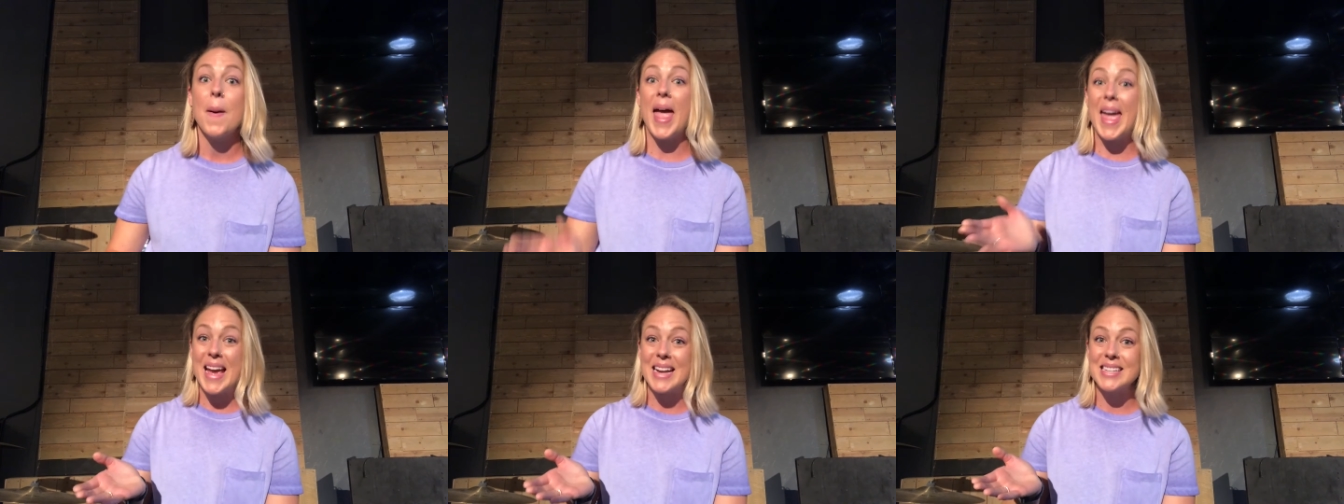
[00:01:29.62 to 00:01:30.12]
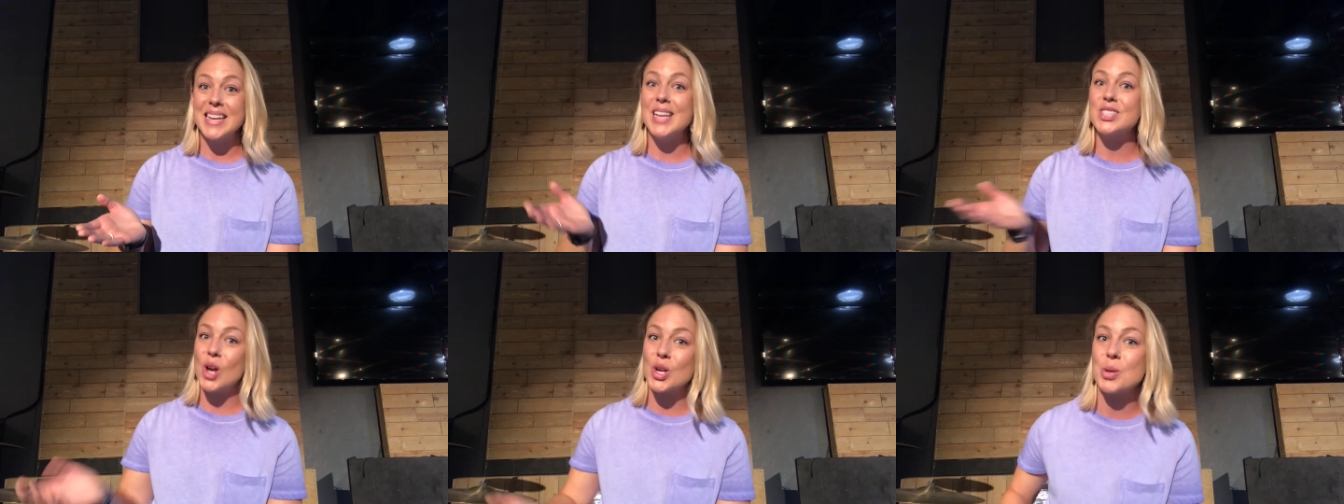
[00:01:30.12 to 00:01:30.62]
And
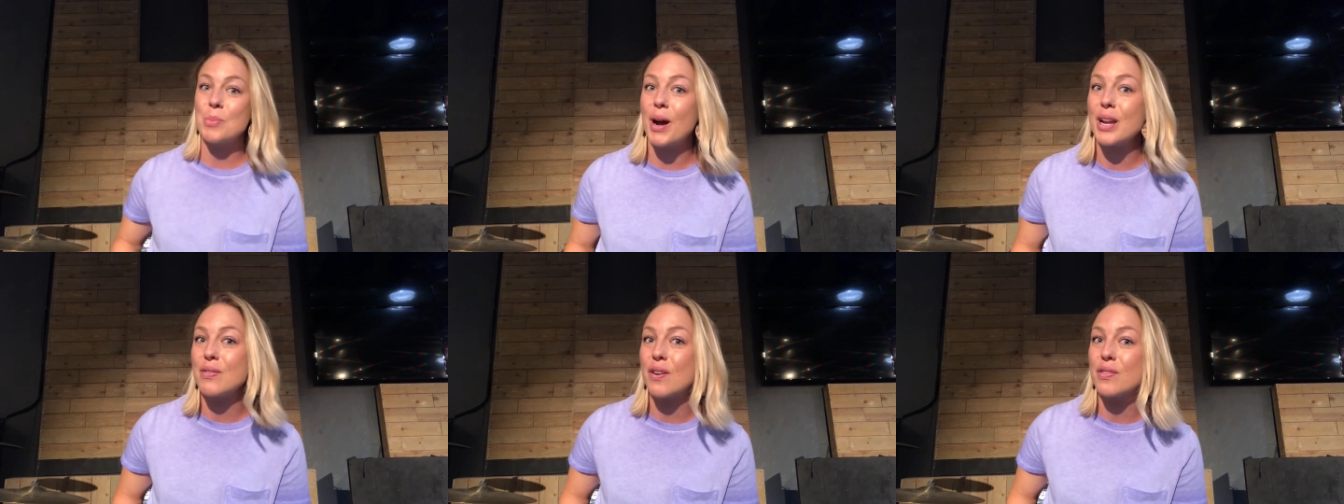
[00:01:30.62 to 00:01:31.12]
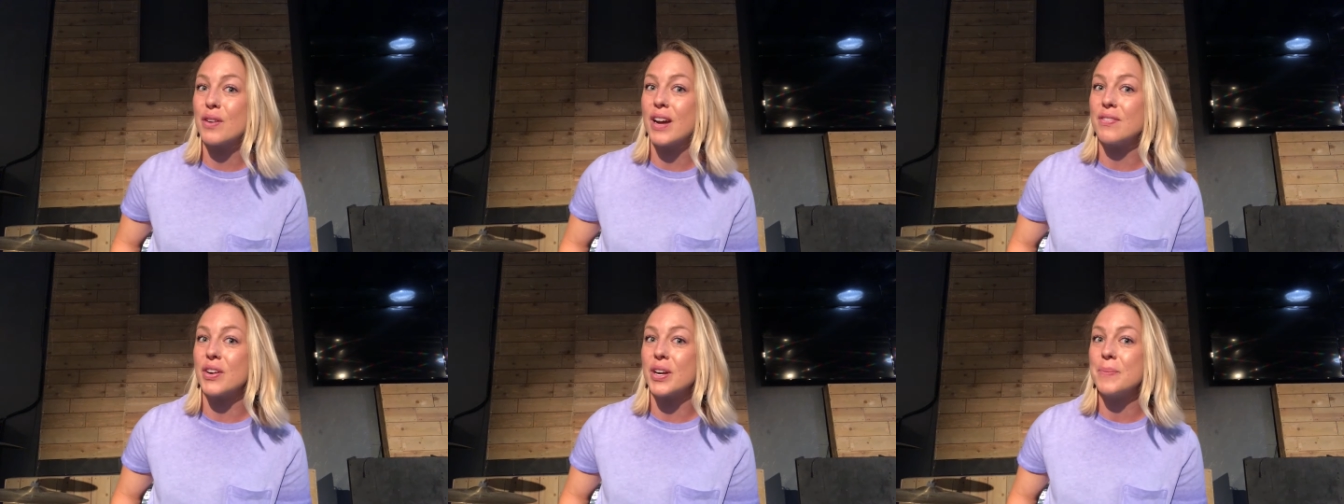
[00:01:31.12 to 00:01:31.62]
it's on your body for
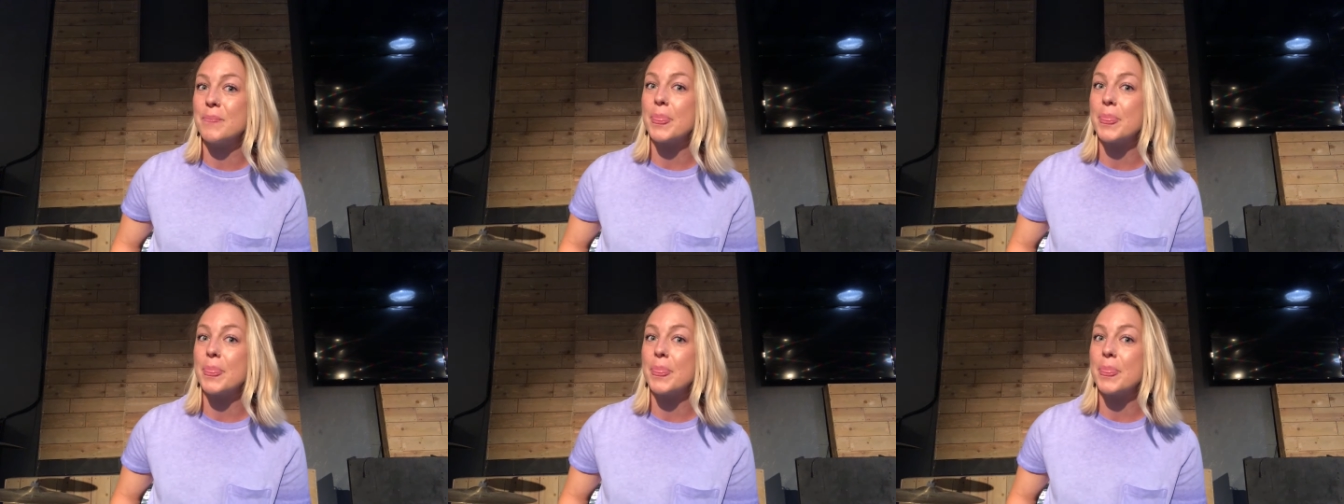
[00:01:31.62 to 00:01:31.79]
forever.